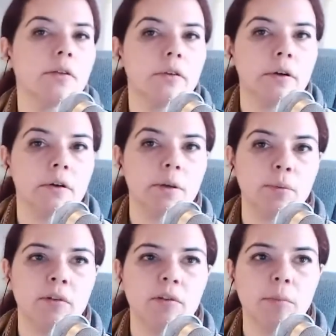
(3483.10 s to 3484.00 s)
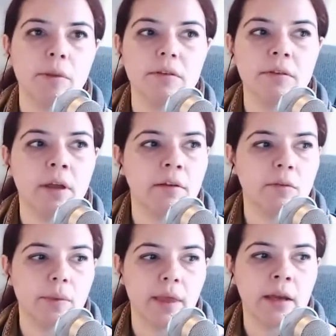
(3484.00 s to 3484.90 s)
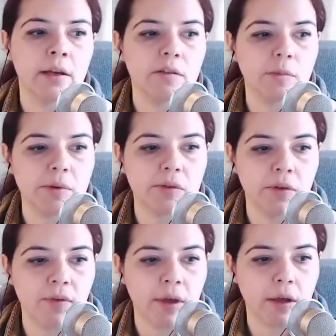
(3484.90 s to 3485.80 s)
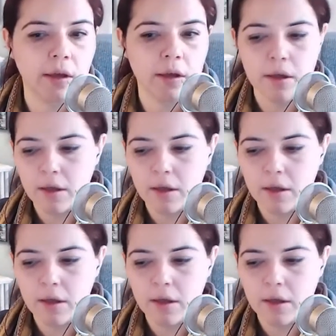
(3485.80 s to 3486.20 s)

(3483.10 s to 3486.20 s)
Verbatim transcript: uncertainty principle that says with any specific